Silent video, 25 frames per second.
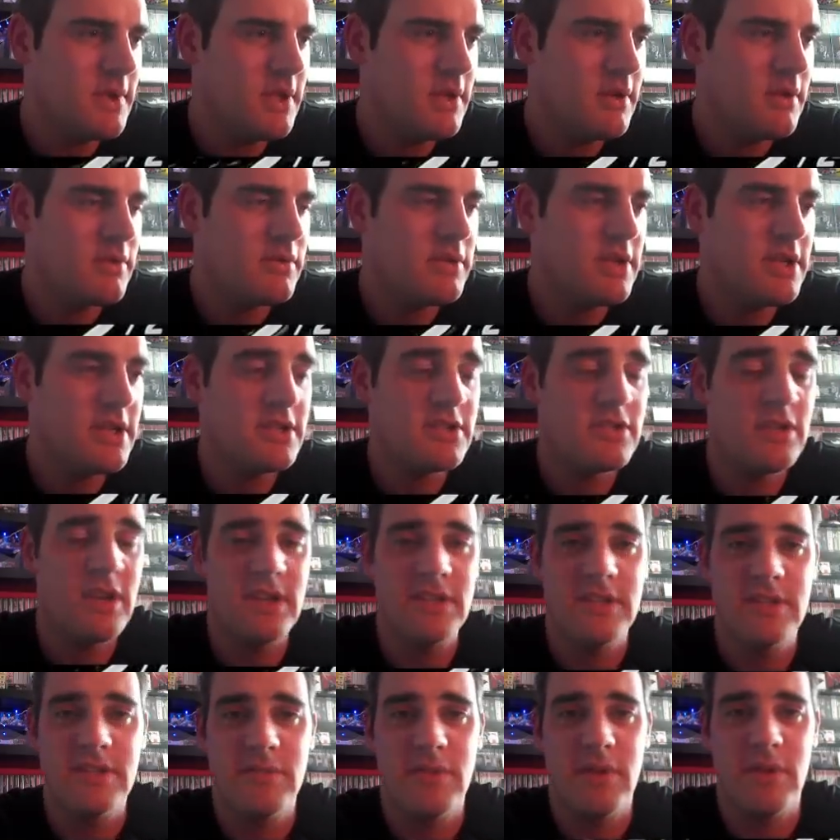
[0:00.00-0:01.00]
On these
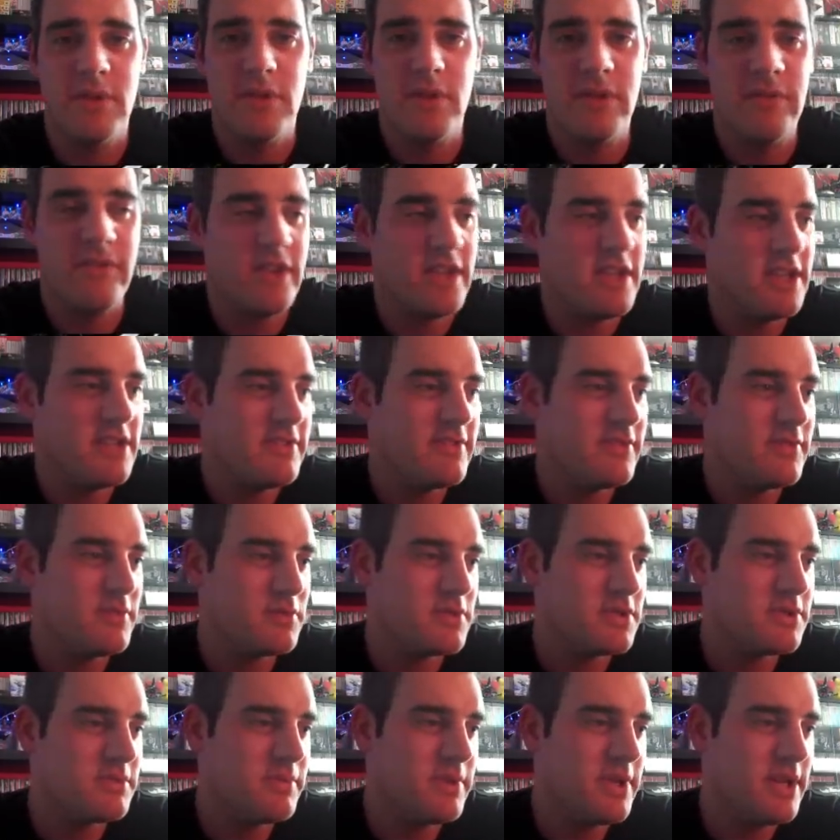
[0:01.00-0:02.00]
tracks as well, a lot of it is full
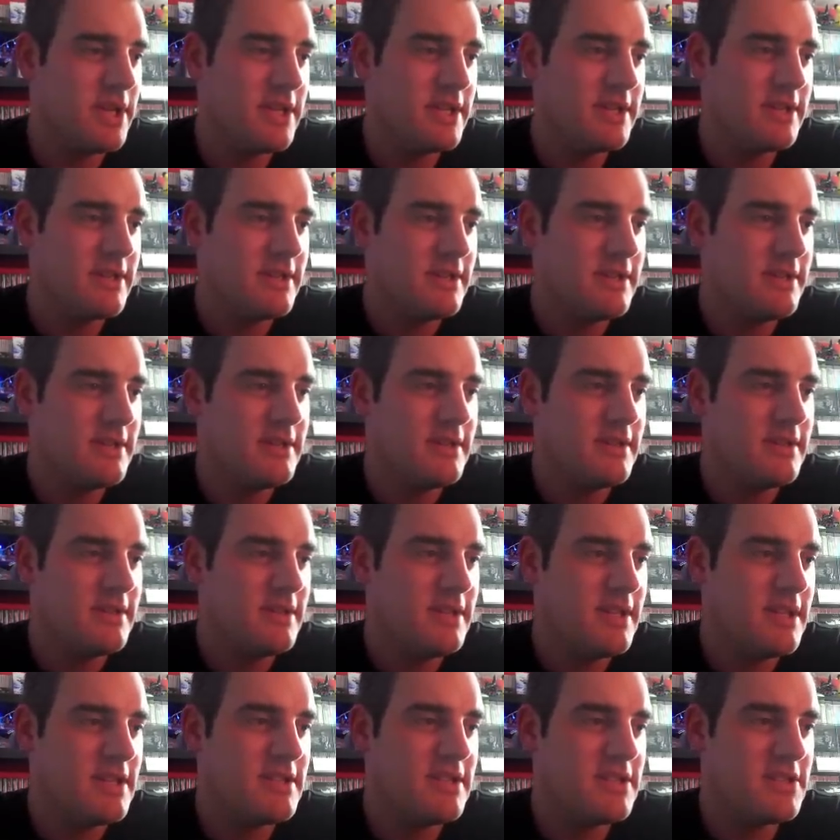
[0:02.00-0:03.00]
speed.
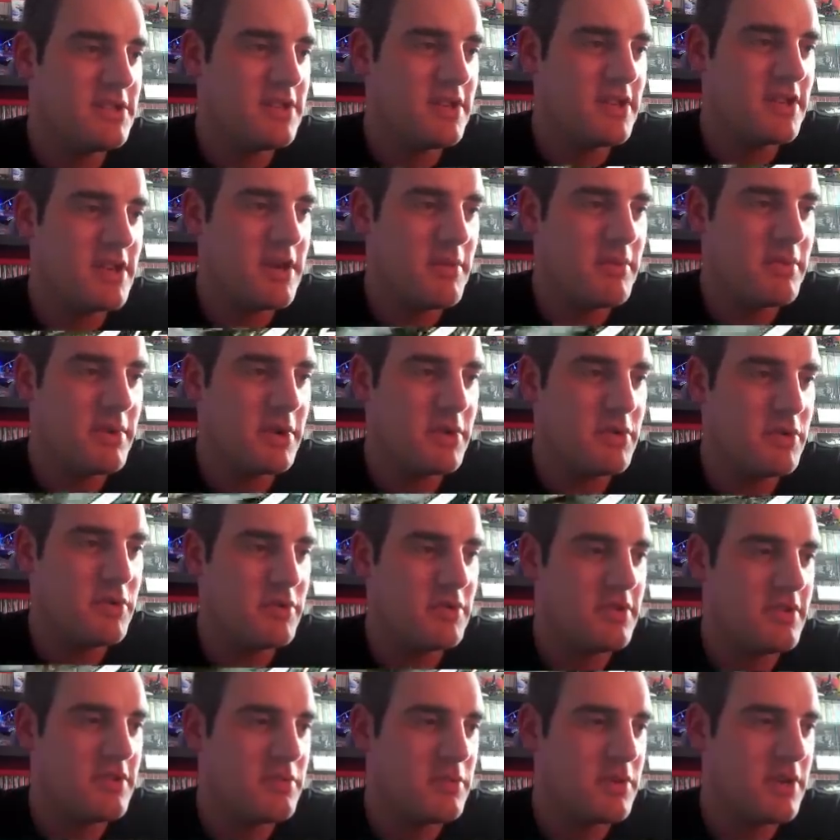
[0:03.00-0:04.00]
There's literally a couple of
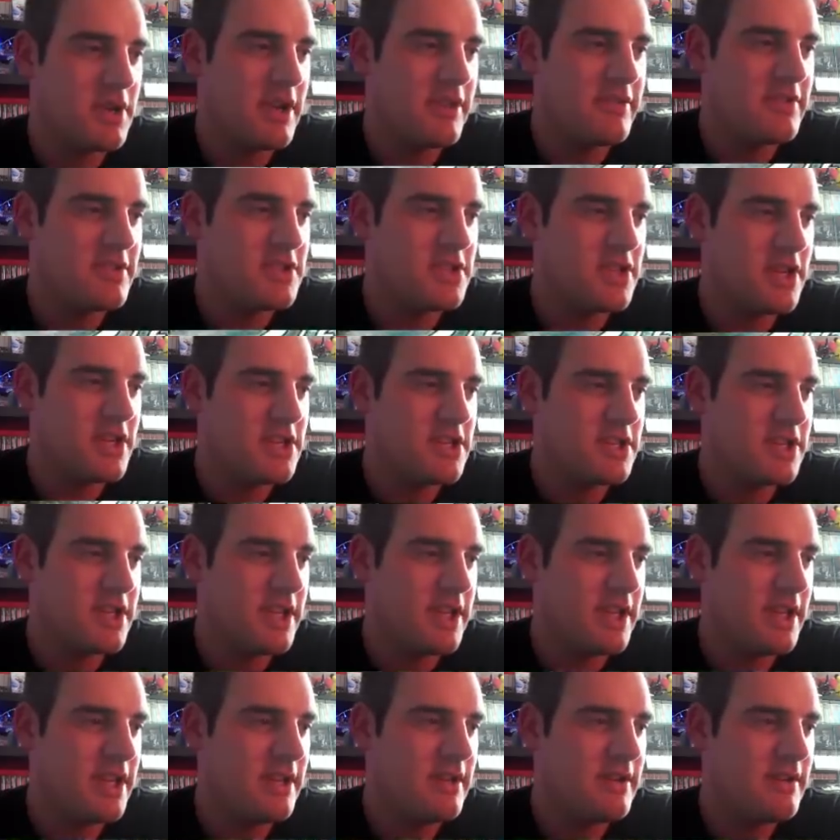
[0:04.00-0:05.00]
corners where you have to change
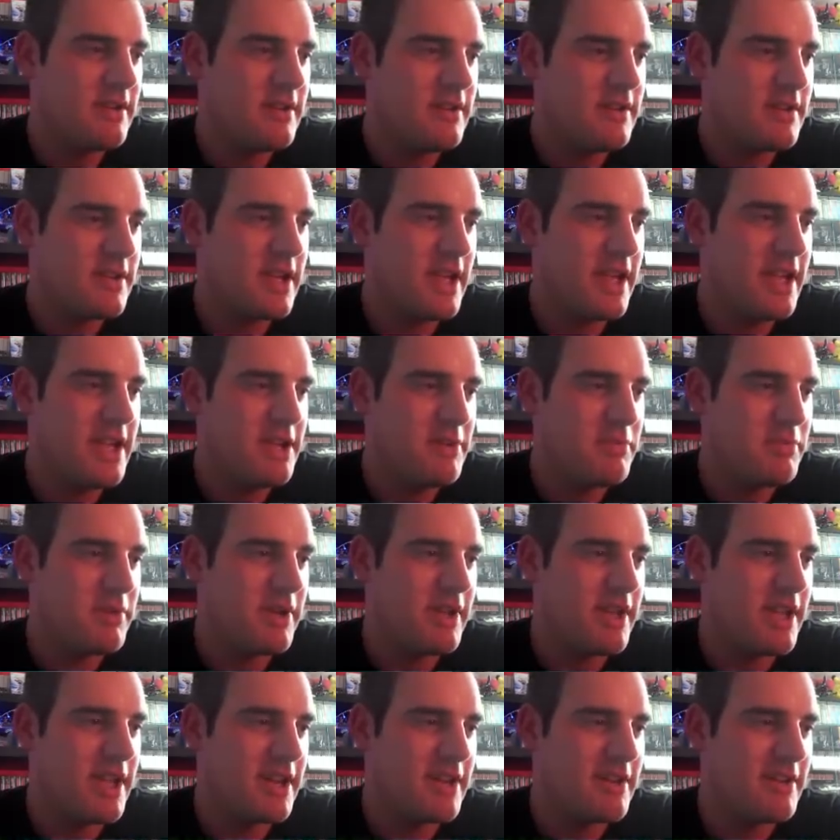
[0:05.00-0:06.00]
gear. Get hit by
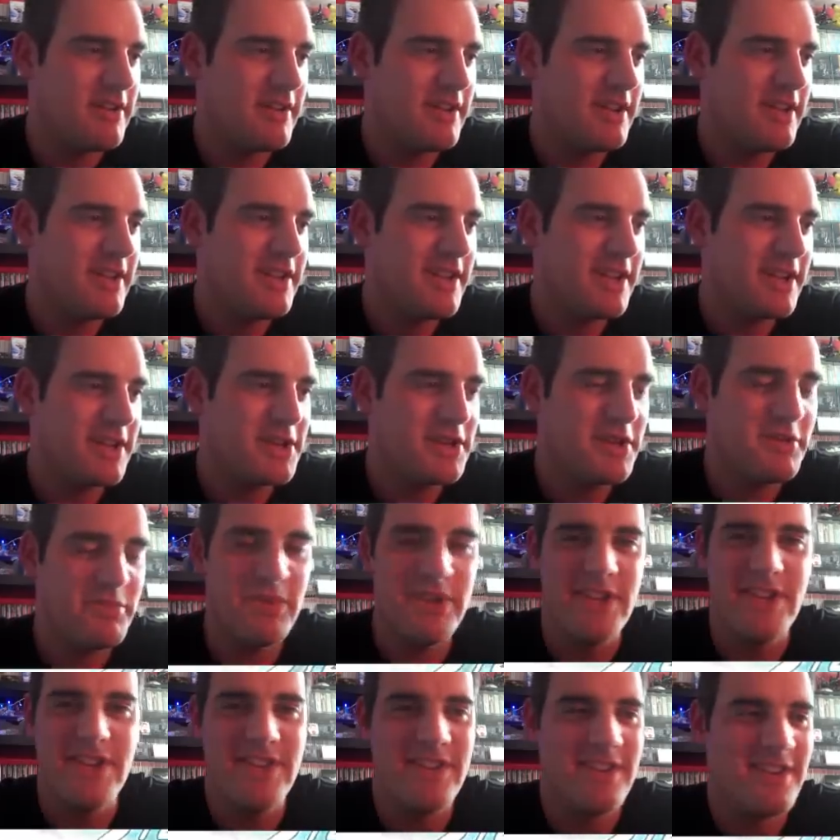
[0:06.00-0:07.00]
that guy. That could have
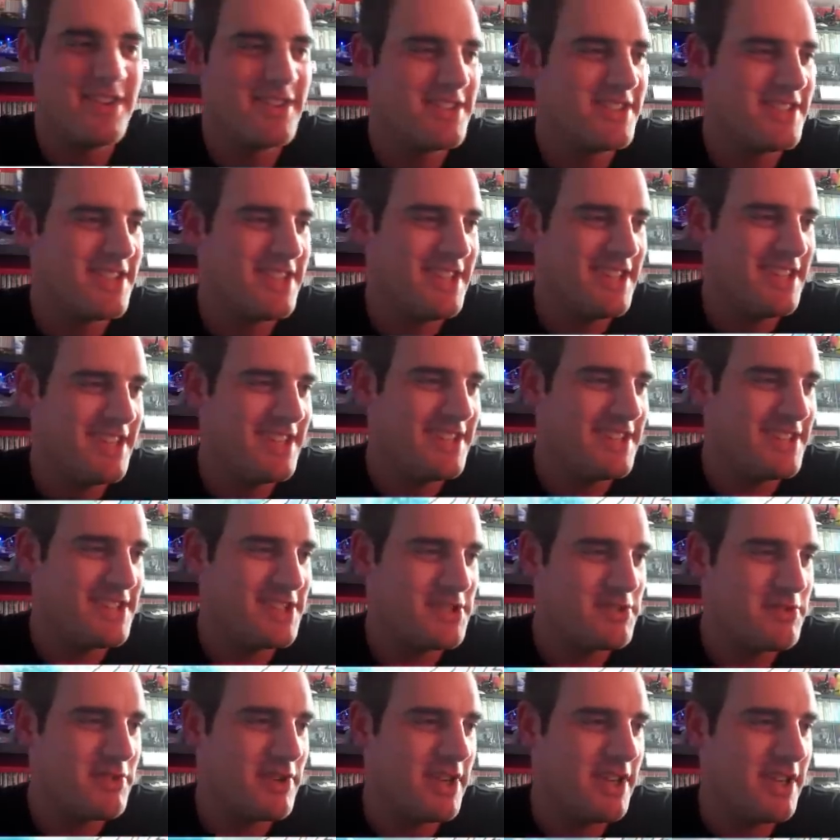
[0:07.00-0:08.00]
been nasty in the
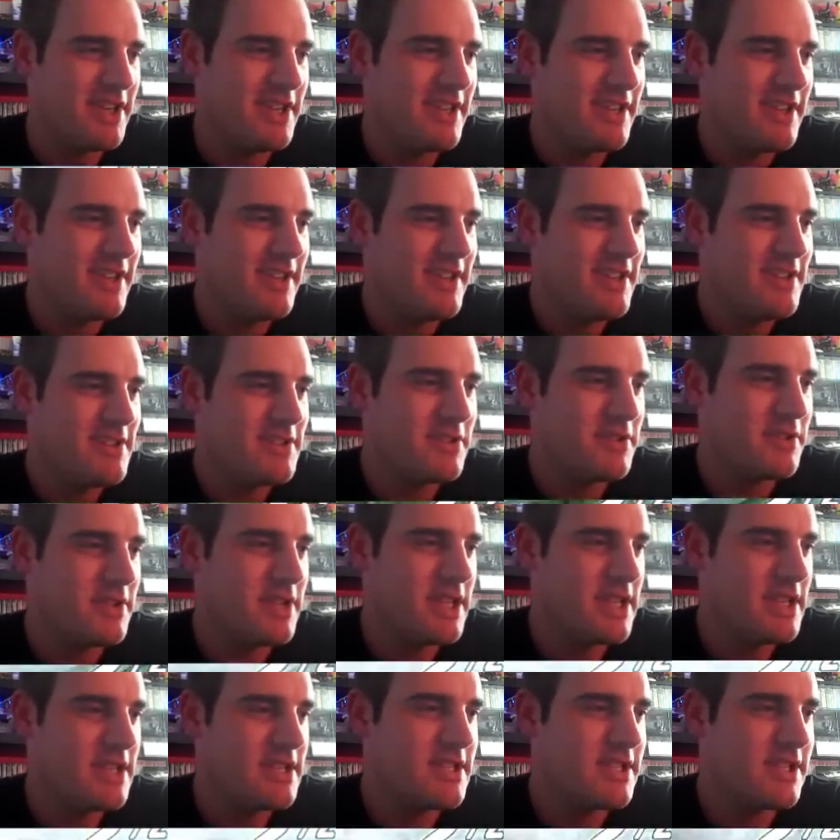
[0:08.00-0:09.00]
tree. It's on
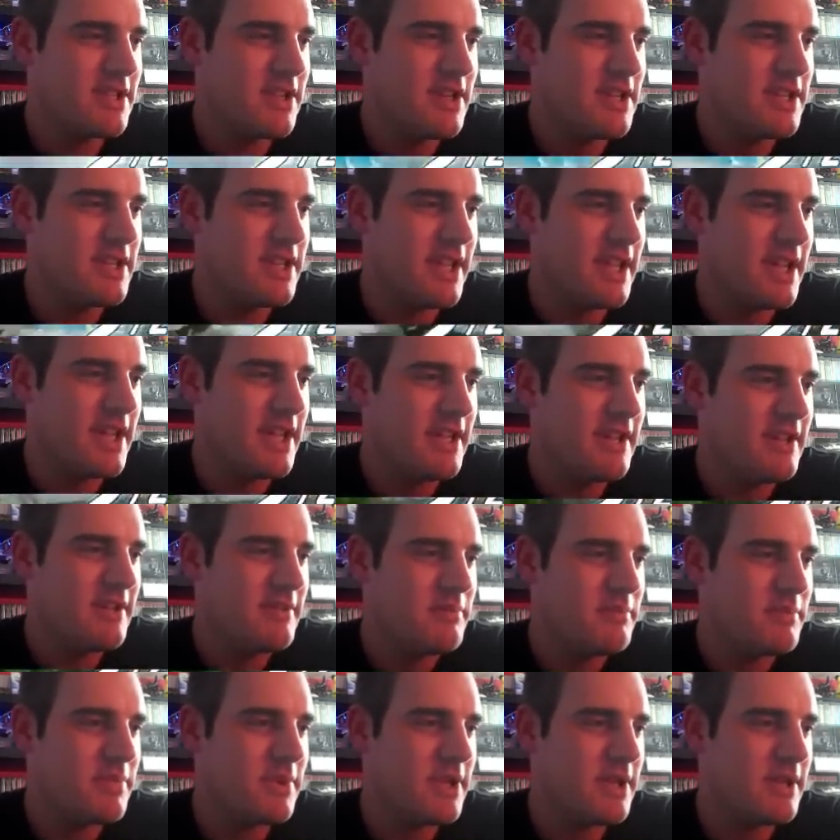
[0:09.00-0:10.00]
the inside there,
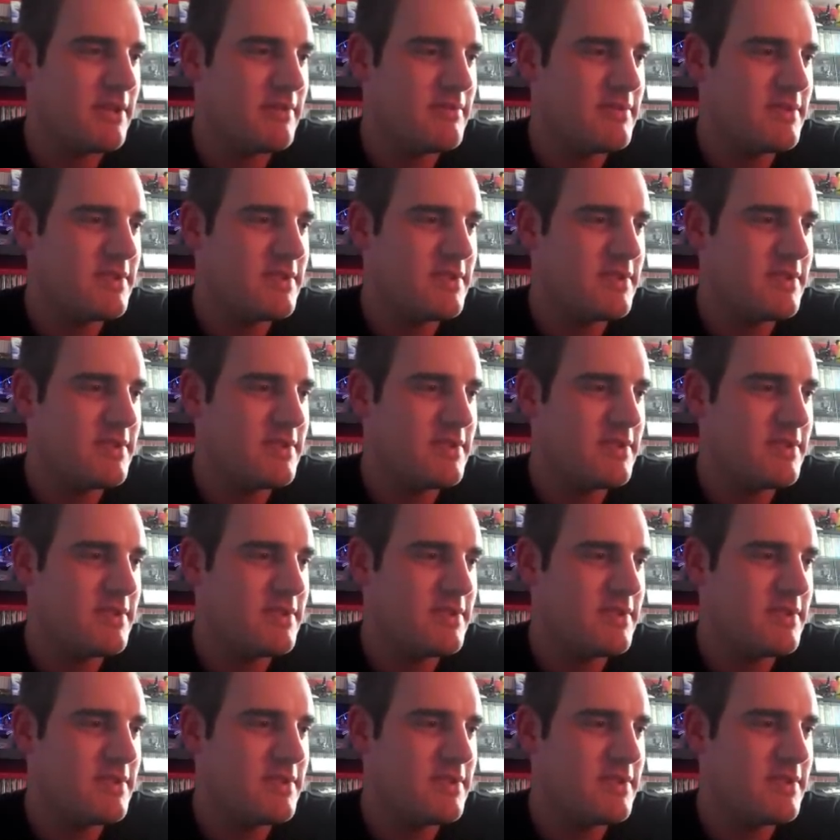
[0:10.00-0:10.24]
but